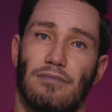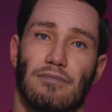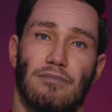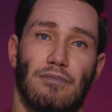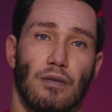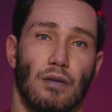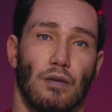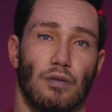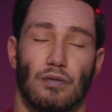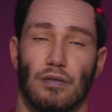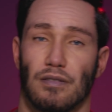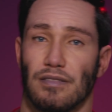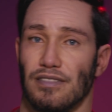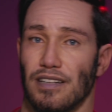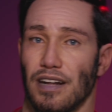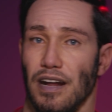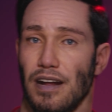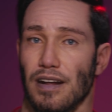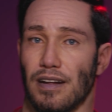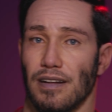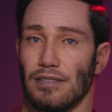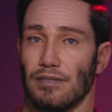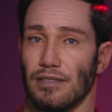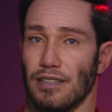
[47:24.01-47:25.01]
Over
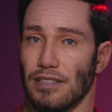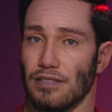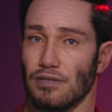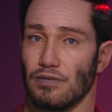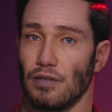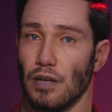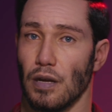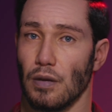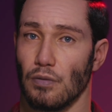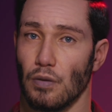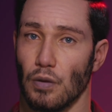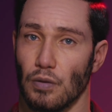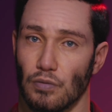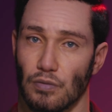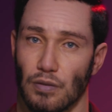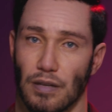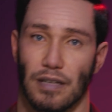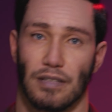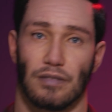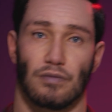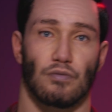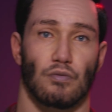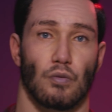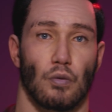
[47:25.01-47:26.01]
time, these bubbles
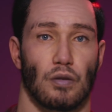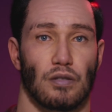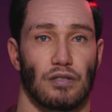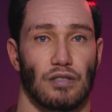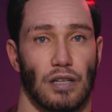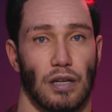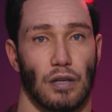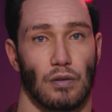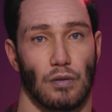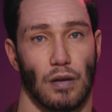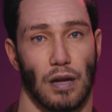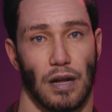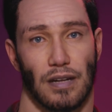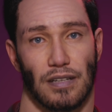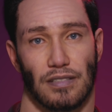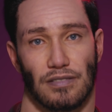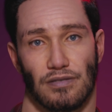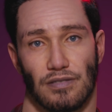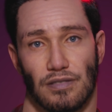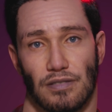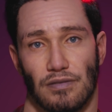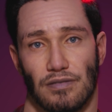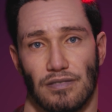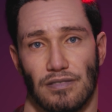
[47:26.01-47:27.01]
reinforce our
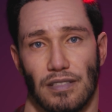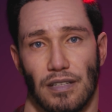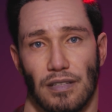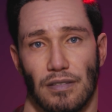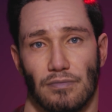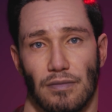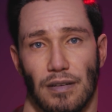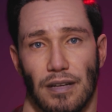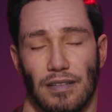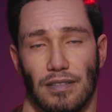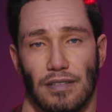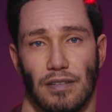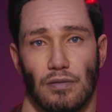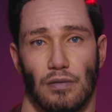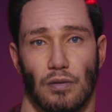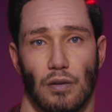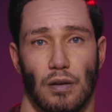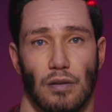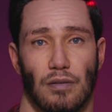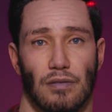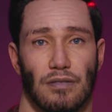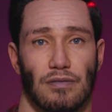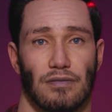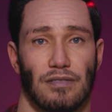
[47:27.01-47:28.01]
biases and make it
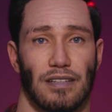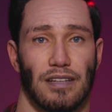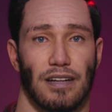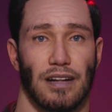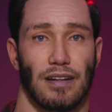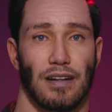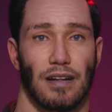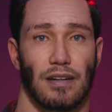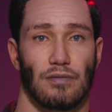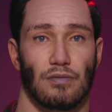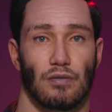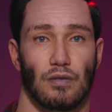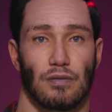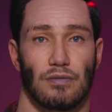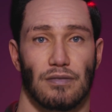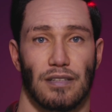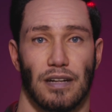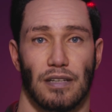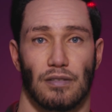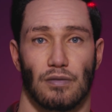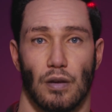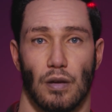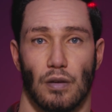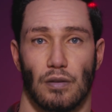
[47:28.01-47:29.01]
harder to connect with
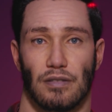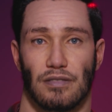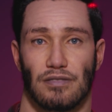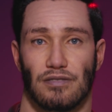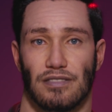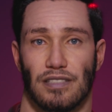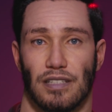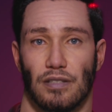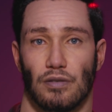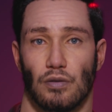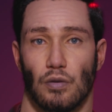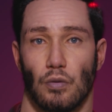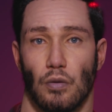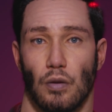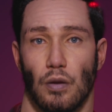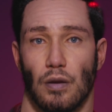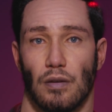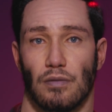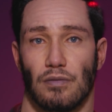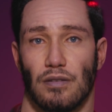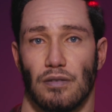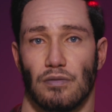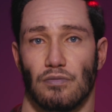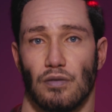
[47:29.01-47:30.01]
people who see the
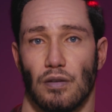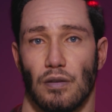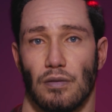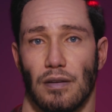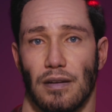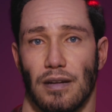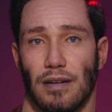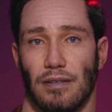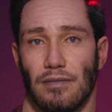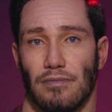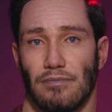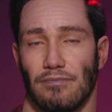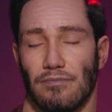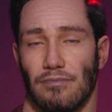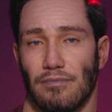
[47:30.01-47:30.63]
world differently.